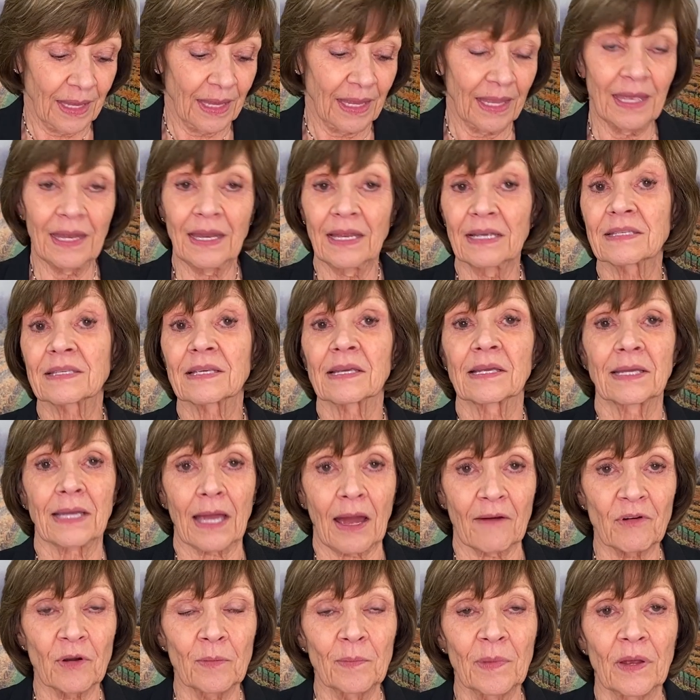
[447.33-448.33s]
It is a
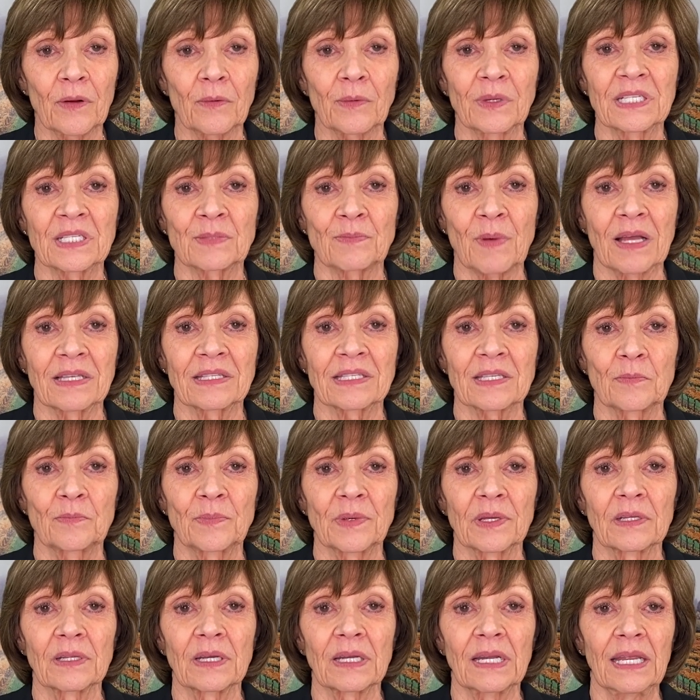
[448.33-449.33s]
government
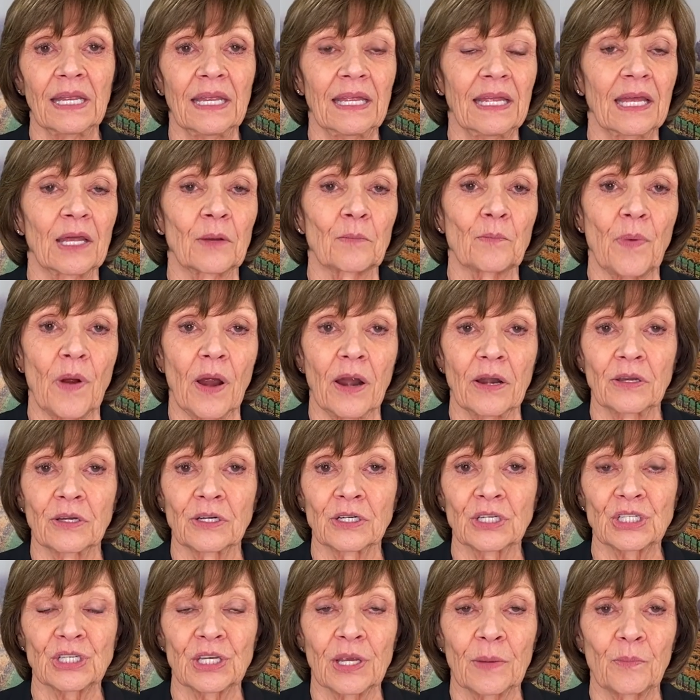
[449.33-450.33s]
responsibility in
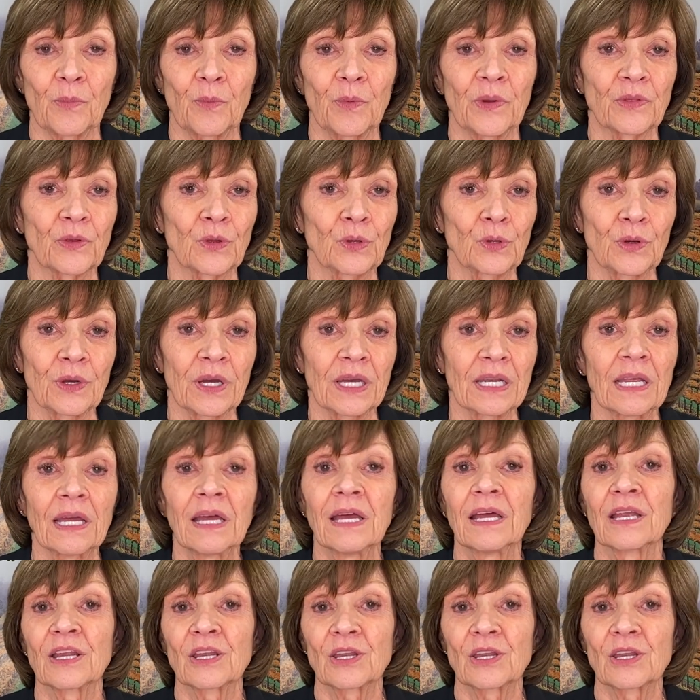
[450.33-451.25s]
partnership with good